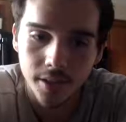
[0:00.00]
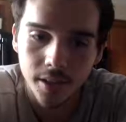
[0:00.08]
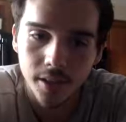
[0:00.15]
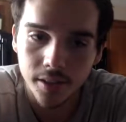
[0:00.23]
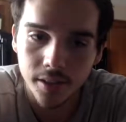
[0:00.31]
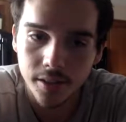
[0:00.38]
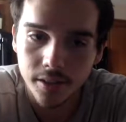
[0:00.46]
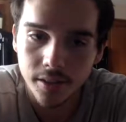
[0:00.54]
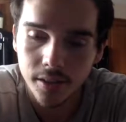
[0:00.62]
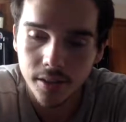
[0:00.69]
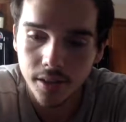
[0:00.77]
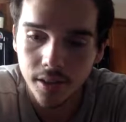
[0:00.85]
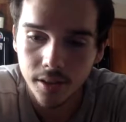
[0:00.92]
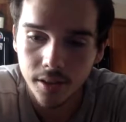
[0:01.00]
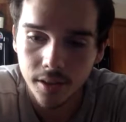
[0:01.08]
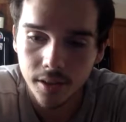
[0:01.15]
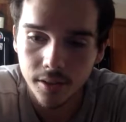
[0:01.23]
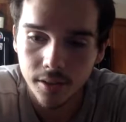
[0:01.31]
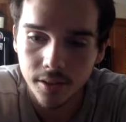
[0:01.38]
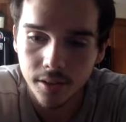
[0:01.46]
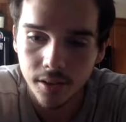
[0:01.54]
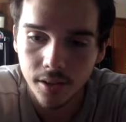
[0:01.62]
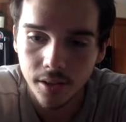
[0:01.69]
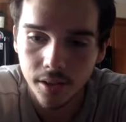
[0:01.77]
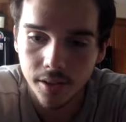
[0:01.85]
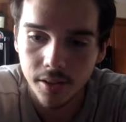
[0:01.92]
it does. It does.
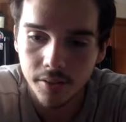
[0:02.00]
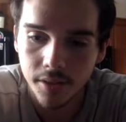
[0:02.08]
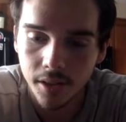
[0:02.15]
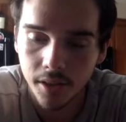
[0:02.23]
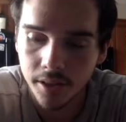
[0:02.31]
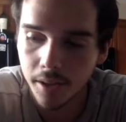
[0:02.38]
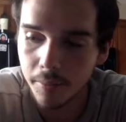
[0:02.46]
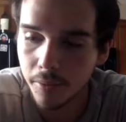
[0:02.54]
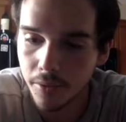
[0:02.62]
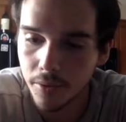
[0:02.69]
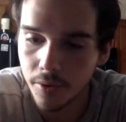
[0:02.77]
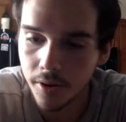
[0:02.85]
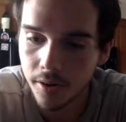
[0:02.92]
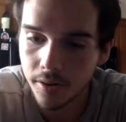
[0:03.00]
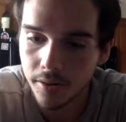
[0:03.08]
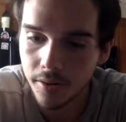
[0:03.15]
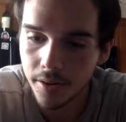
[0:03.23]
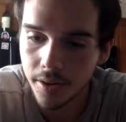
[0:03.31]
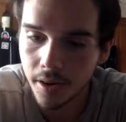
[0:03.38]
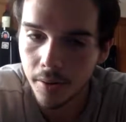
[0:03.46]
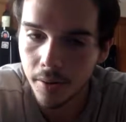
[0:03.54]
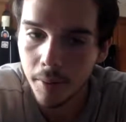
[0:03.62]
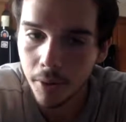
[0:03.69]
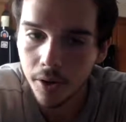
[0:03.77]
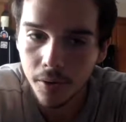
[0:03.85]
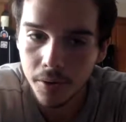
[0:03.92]
Because I've done that before. And I
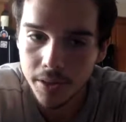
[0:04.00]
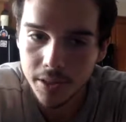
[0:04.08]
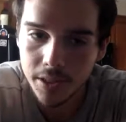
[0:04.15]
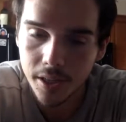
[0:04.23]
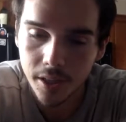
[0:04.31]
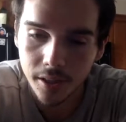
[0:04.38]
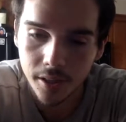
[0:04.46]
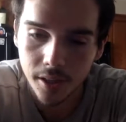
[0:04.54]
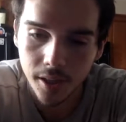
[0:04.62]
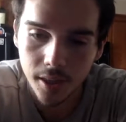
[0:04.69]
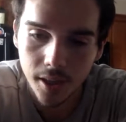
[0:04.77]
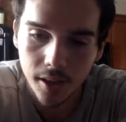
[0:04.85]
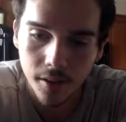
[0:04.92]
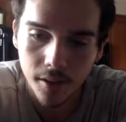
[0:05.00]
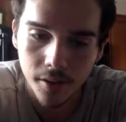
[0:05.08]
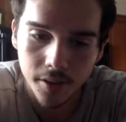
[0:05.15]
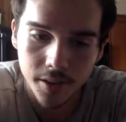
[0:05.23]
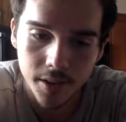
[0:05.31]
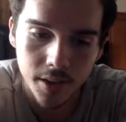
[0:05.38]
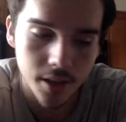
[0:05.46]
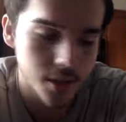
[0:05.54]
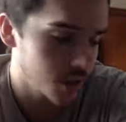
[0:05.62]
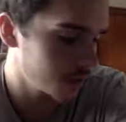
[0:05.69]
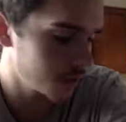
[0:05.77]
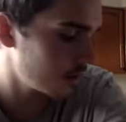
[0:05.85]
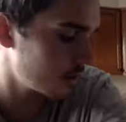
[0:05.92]
remember always seeing it like that on the
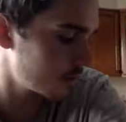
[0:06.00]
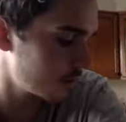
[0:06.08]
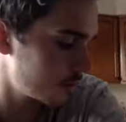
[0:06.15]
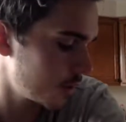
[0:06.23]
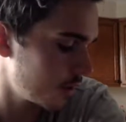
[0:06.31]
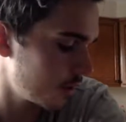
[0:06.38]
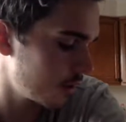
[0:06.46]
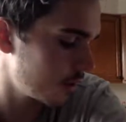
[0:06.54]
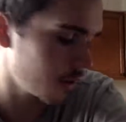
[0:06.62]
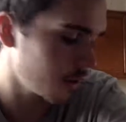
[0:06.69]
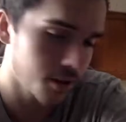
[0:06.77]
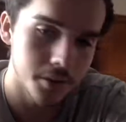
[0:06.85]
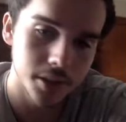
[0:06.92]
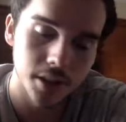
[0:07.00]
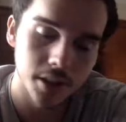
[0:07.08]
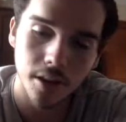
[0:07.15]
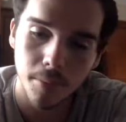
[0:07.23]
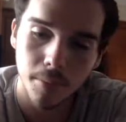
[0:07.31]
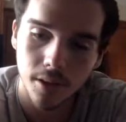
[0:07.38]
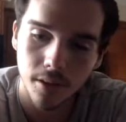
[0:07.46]
CDJs that I was playing on at a given time.